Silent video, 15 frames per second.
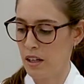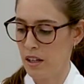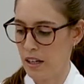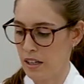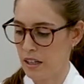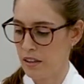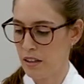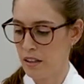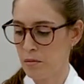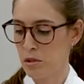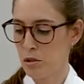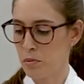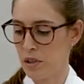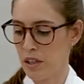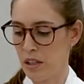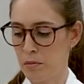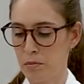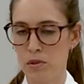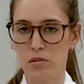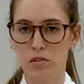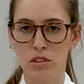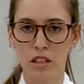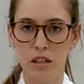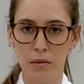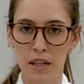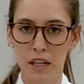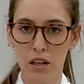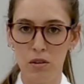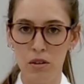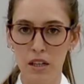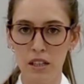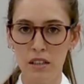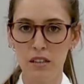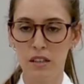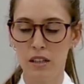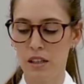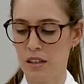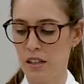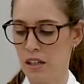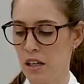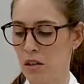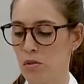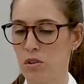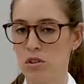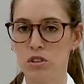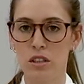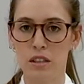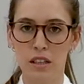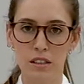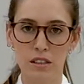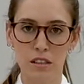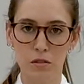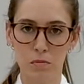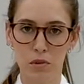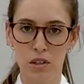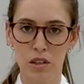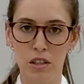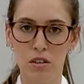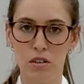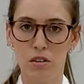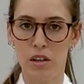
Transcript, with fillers: Here we have, for example, apricots that have 86% of water,